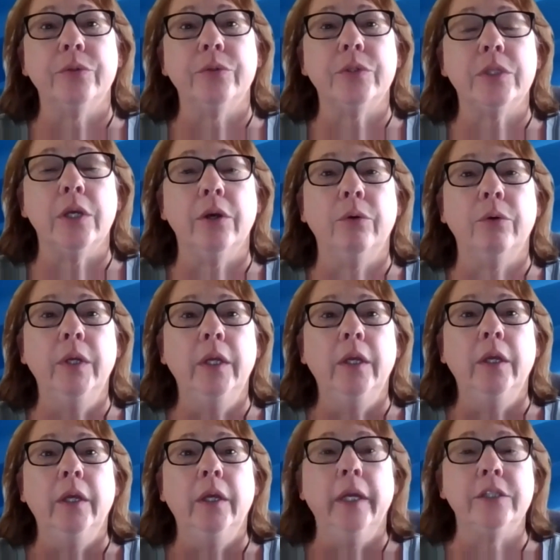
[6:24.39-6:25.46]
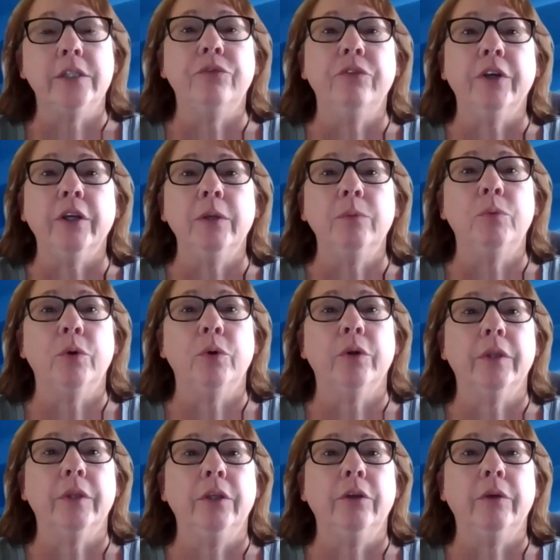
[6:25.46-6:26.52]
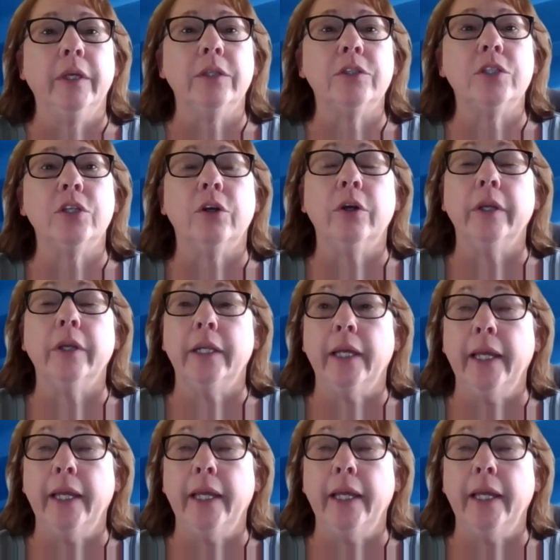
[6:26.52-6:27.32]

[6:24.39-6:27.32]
So it's very important that you get started.